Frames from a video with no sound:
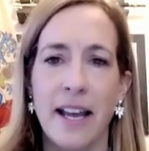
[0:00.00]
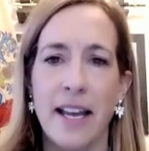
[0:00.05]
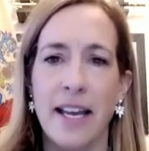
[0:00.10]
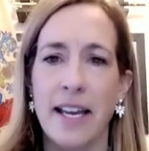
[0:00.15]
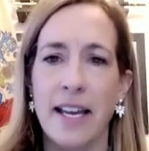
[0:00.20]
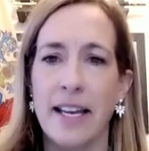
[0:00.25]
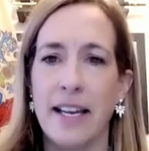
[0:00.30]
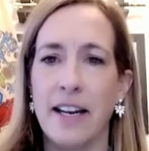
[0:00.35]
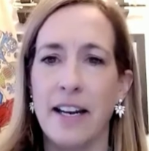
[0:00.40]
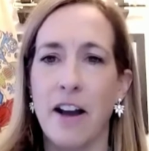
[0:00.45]

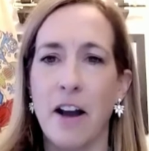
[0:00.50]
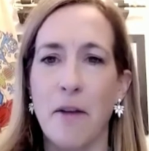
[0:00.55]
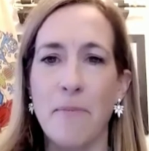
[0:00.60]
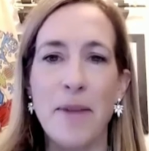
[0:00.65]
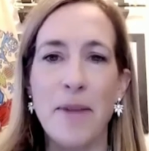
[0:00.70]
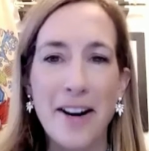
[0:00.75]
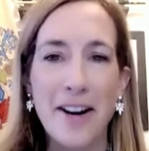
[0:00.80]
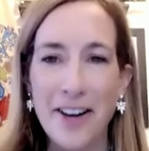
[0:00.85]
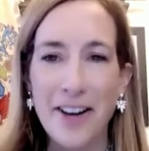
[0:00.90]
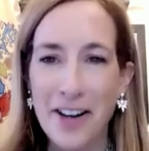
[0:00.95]
in
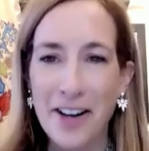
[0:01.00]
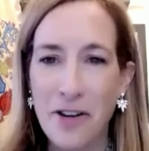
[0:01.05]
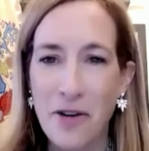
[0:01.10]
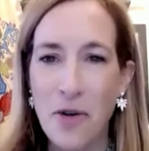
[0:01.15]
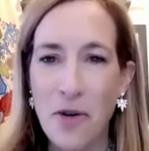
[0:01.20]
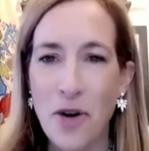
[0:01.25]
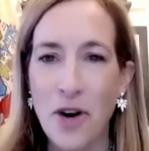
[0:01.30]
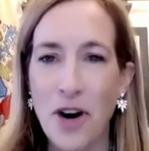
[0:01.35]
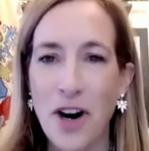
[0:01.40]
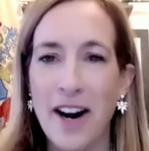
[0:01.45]

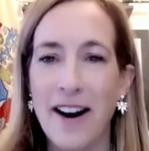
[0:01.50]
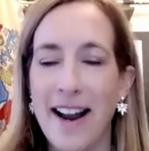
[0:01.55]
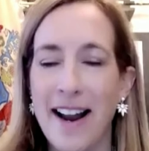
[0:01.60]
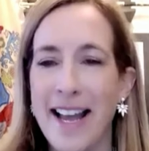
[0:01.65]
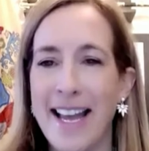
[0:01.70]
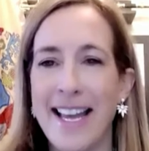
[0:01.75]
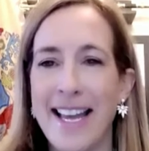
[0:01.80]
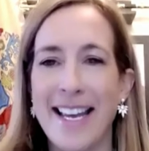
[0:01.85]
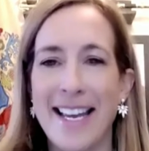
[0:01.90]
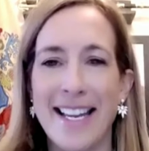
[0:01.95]
AmeriCorps,
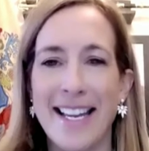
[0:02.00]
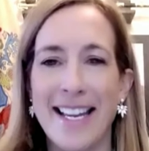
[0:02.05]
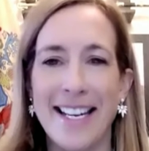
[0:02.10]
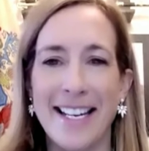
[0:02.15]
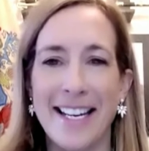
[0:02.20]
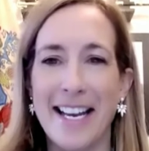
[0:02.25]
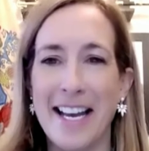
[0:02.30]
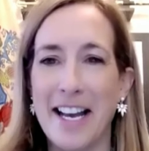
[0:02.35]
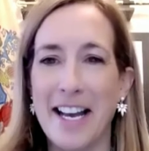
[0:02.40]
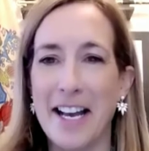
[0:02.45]

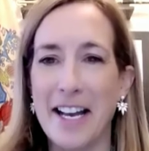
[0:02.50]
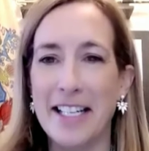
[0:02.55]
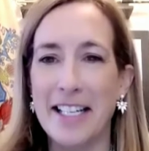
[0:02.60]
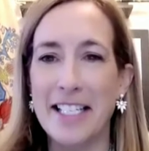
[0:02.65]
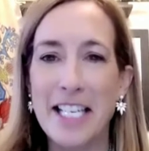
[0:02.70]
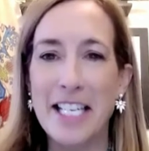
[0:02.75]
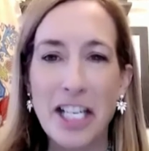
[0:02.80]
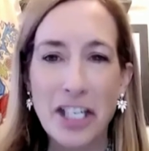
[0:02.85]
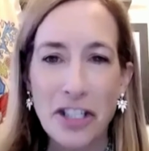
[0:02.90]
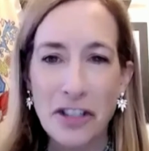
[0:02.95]
in
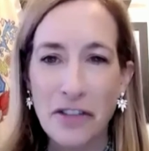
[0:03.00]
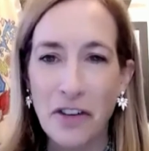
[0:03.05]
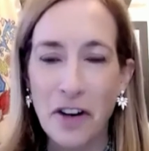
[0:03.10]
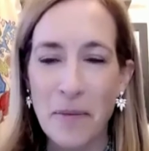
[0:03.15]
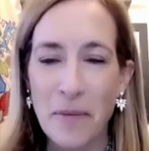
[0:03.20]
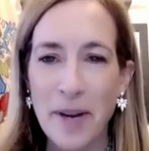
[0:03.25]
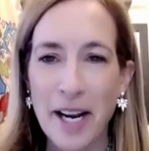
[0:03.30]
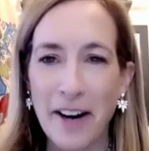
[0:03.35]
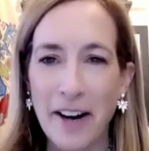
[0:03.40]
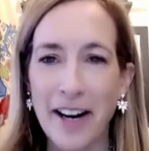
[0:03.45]
Teach for
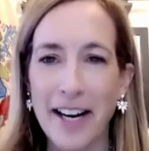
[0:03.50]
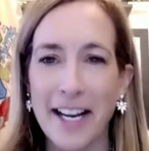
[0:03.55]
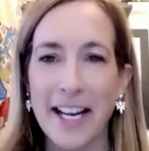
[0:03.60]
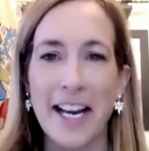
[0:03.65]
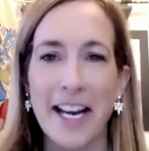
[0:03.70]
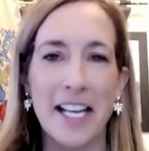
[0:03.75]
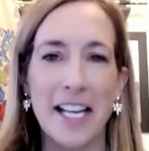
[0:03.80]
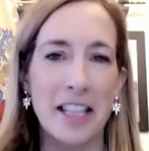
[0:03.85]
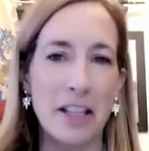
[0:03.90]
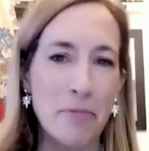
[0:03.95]
America,
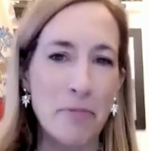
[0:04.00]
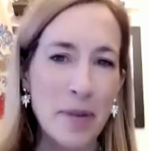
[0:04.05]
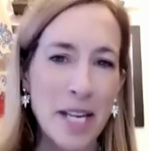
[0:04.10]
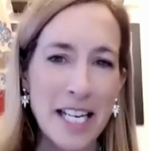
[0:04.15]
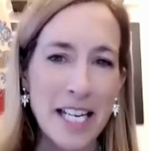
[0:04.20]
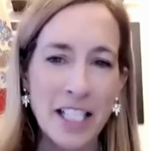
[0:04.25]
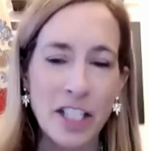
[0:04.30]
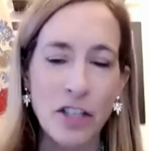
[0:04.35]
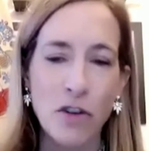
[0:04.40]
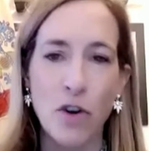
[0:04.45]
and the
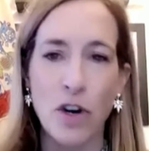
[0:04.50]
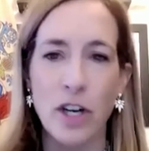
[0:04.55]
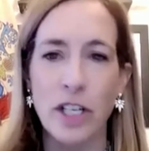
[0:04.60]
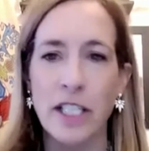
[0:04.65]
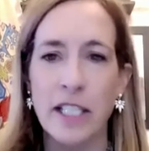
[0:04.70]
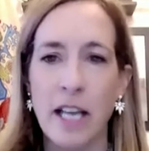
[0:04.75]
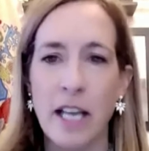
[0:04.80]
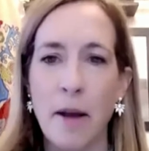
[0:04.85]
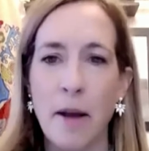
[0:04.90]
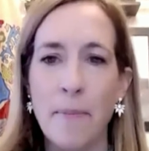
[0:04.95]
Peace Corps,
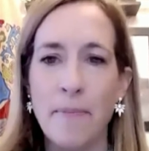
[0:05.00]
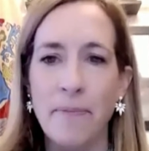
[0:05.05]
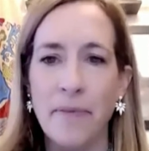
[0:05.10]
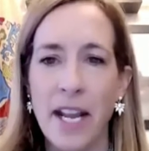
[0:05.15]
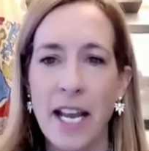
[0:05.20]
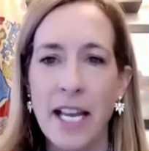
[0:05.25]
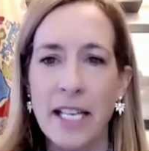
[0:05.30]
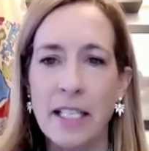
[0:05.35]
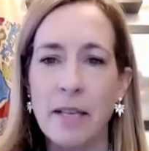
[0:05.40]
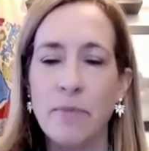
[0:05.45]
some
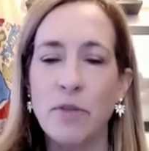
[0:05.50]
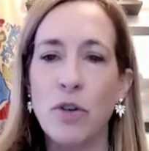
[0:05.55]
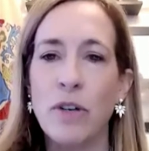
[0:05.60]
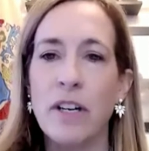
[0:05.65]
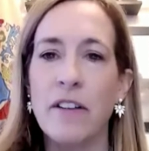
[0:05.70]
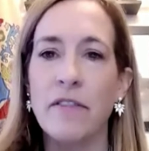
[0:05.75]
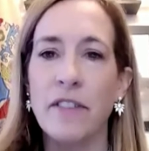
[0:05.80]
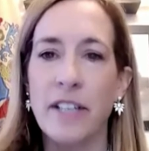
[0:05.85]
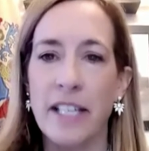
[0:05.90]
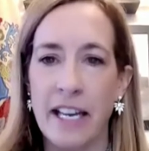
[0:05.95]
sort
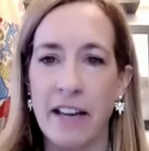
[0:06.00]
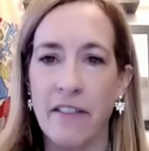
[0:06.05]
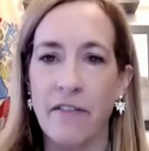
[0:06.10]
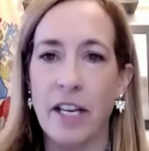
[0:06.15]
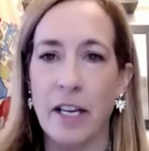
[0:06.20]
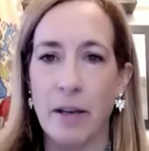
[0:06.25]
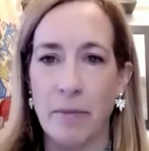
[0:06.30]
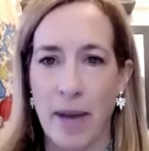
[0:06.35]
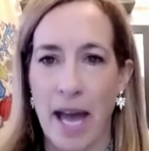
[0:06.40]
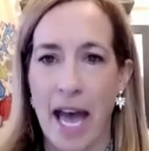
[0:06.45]
of
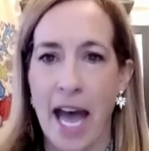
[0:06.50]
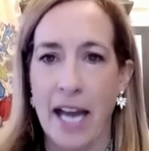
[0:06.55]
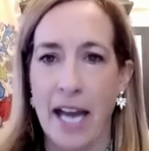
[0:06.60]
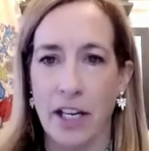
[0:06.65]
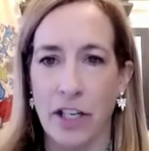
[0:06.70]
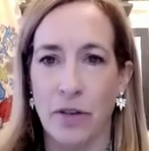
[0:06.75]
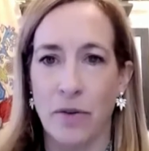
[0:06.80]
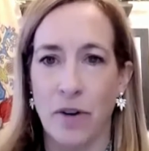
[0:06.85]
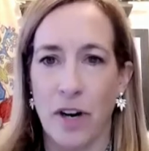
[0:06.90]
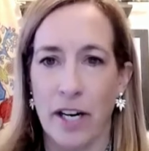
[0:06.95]
giving
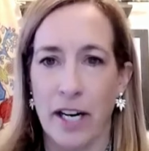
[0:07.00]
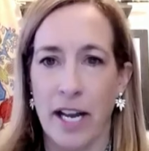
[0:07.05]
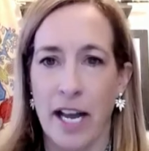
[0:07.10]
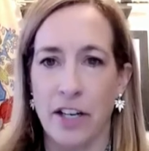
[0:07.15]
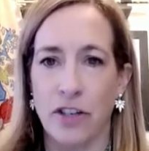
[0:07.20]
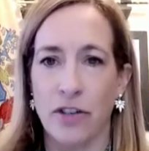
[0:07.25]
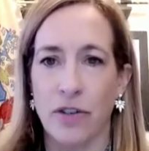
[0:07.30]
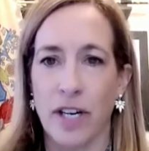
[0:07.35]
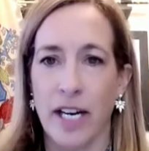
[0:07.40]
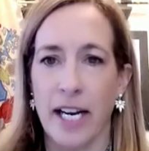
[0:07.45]
back to our
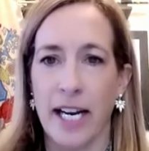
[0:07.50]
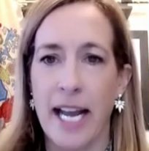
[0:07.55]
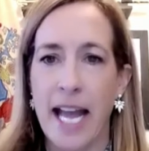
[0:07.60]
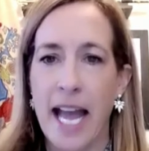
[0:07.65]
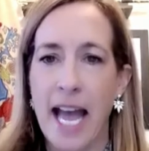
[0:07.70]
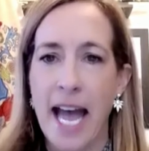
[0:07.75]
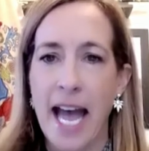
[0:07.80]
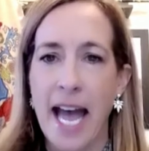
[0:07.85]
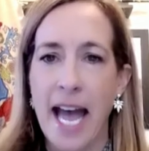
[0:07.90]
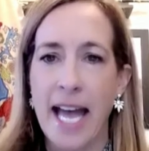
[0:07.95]
country
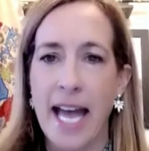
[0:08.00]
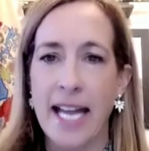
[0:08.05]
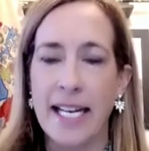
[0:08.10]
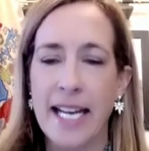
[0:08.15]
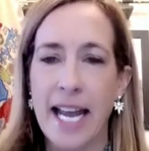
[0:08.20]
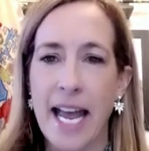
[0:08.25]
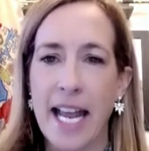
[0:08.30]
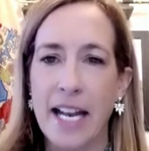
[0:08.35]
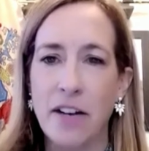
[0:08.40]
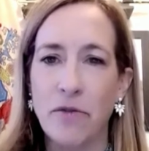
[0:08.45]

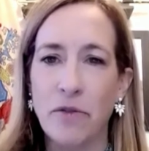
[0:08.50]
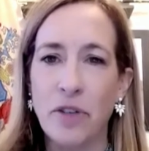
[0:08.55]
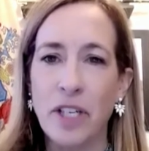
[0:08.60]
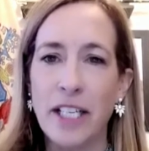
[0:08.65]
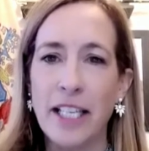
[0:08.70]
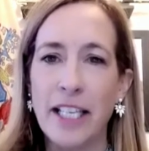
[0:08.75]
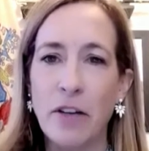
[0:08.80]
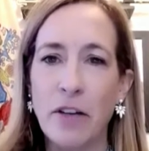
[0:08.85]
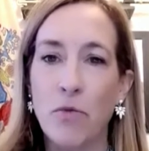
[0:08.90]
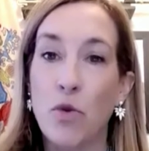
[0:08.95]
and
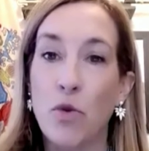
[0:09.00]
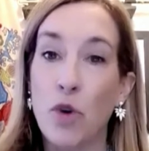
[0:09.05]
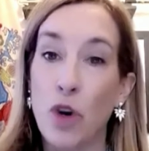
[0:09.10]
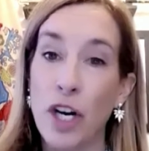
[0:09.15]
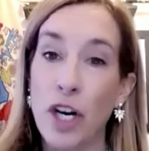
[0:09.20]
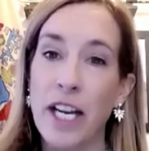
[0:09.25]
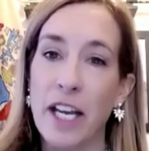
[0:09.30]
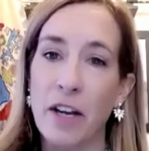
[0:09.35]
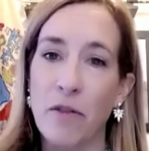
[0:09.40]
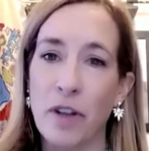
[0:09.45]
really
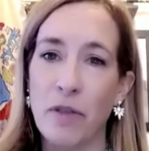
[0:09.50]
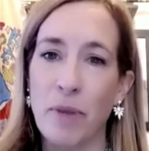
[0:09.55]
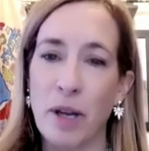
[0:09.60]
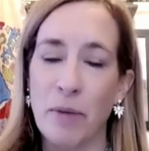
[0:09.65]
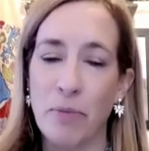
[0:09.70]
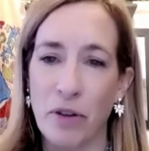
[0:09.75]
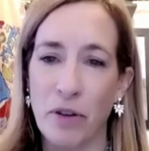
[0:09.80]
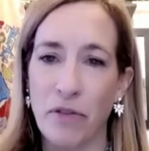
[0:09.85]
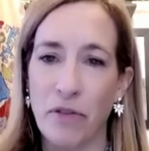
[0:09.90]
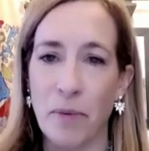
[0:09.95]
working with
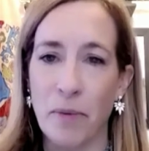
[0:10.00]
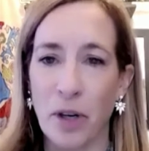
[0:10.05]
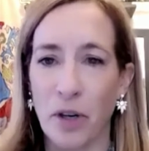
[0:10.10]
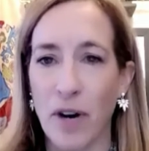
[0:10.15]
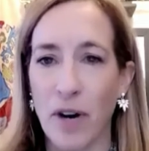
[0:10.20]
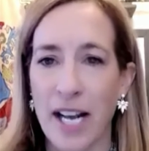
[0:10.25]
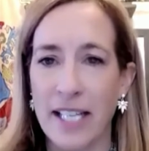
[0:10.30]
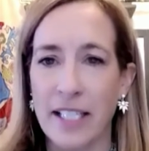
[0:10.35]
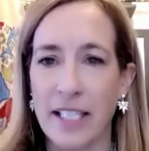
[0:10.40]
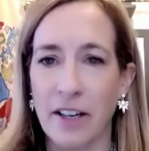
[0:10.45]
people from
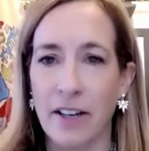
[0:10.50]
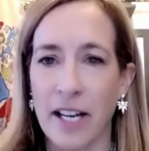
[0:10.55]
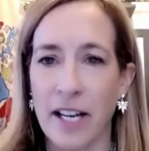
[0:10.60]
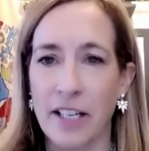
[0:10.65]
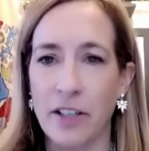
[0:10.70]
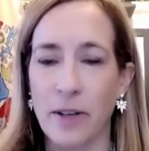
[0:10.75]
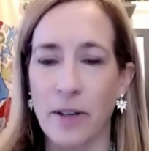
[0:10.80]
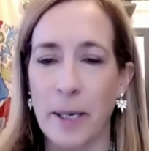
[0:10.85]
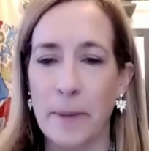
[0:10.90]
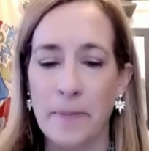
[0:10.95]
across our
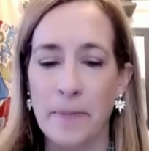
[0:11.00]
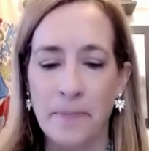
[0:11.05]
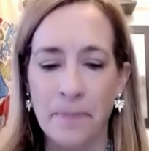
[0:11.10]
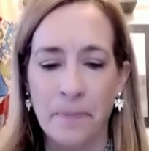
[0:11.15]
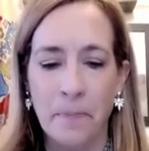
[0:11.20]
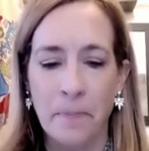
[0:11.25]
country.